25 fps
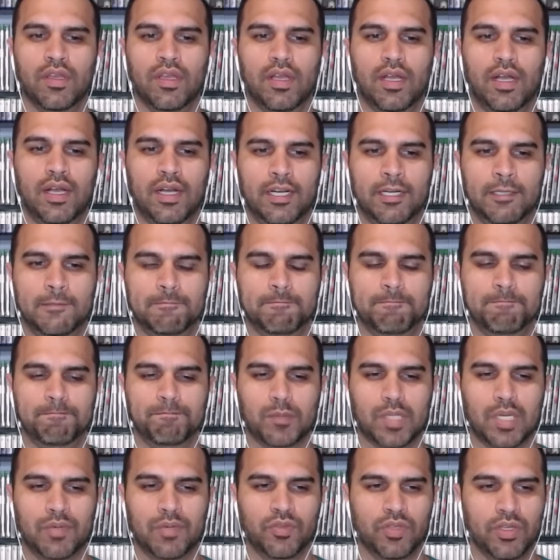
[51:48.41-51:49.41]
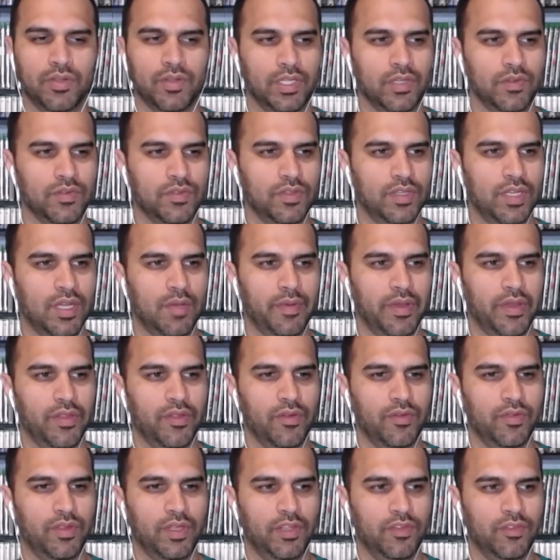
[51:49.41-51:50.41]
I'm trying to think. There's a couple
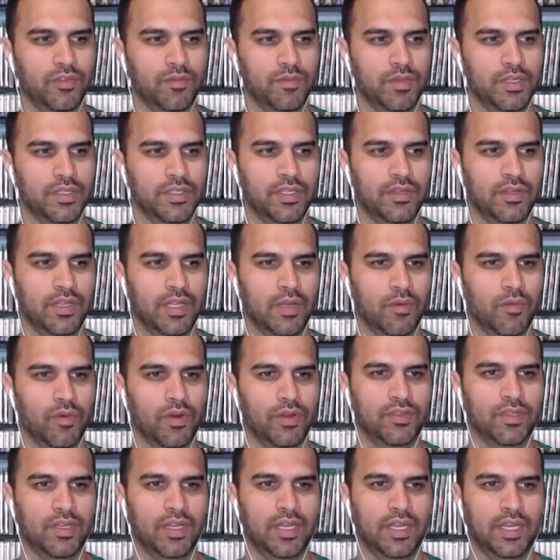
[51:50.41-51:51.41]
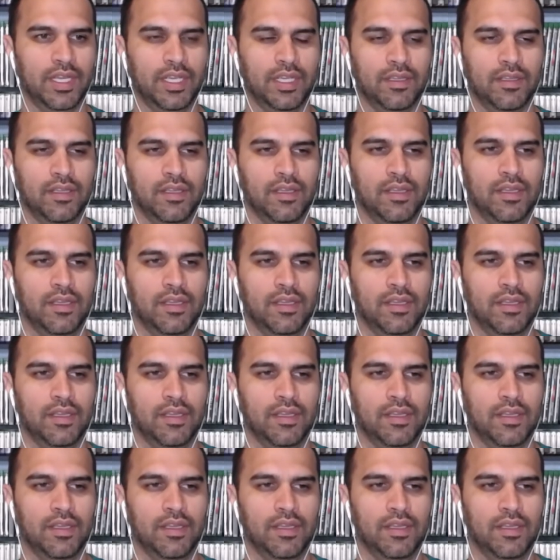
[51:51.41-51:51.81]
other things from Nintendo that were exciting.